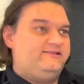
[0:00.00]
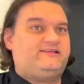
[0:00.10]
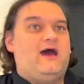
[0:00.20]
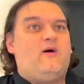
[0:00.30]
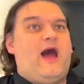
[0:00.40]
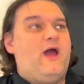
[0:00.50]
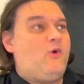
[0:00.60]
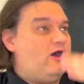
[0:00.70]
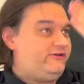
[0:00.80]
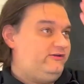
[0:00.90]
So I
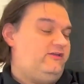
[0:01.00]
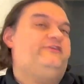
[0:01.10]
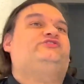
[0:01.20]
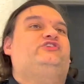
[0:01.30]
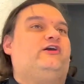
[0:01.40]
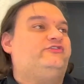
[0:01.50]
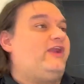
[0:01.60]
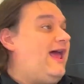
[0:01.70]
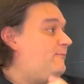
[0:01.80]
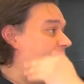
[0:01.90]
walked into this church,
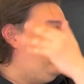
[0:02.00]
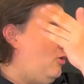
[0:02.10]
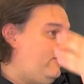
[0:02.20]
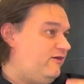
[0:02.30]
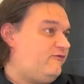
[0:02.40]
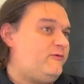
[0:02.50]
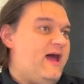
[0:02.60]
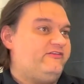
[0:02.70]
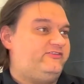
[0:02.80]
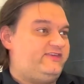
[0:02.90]
and I'd been going there for
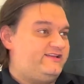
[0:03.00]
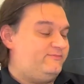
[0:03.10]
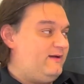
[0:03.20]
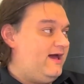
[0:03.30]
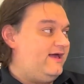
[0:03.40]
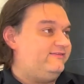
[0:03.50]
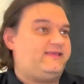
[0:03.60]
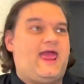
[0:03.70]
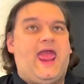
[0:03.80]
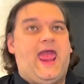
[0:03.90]
about 6
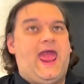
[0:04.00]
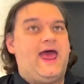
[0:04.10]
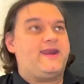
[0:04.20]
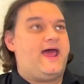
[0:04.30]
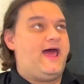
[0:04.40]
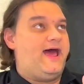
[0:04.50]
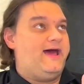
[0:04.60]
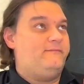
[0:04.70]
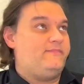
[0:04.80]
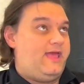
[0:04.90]
months,
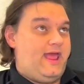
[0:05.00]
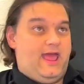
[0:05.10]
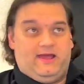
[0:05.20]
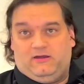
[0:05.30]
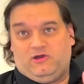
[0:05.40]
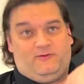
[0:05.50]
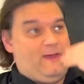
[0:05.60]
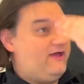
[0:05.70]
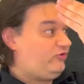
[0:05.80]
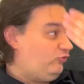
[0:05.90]
and
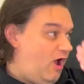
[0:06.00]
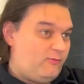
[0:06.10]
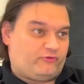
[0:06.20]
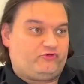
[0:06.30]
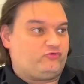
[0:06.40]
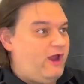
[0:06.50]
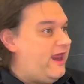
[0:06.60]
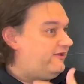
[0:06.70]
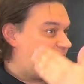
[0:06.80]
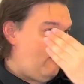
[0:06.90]
heard Pastor Robert's
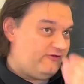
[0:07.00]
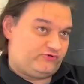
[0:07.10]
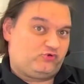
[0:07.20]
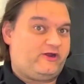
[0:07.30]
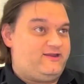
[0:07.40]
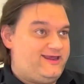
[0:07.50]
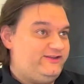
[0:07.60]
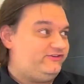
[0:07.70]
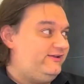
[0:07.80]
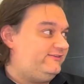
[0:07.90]
great expository
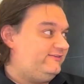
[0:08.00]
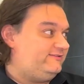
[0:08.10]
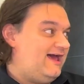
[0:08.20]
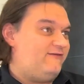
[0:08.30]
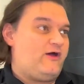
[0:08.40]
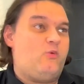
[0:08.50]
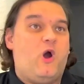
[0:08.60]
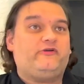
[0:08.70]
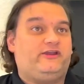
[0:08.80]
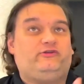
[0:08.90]
teachings and stuff. I
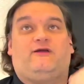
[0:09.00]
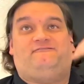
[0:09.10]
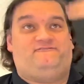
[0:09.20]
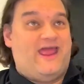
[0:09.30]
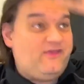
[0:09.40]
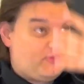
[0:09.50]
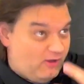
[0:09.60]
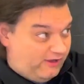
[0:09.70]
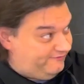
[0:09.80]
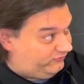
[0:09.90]
walked into a faith
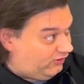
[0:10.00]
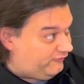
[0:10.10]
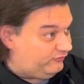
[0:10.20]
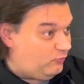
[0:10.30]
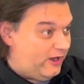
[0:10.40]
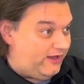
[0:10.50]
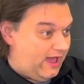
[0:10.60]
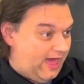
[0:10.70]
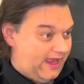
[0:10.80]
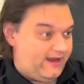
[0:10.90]
healing service one
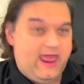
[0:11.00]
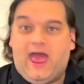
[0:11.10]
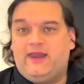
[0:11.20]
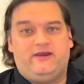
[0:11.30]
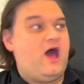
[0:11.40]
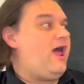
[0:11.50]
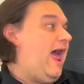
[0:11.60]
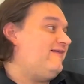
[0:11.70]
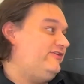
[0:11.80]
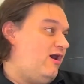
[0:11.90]
night,
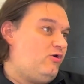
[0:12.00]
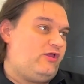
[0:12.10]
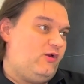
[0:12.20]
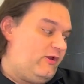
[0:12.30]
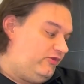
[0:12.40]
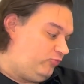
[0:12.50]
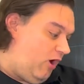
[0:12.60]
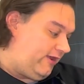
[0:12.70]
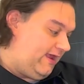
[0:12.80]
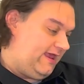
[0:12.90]
not having no clue what I was
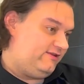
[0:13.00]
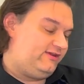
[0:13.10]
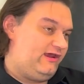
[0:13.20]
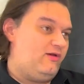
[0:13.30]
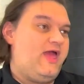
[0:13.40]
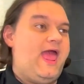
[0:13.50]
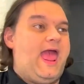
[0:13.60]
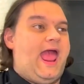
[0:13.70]
walking into.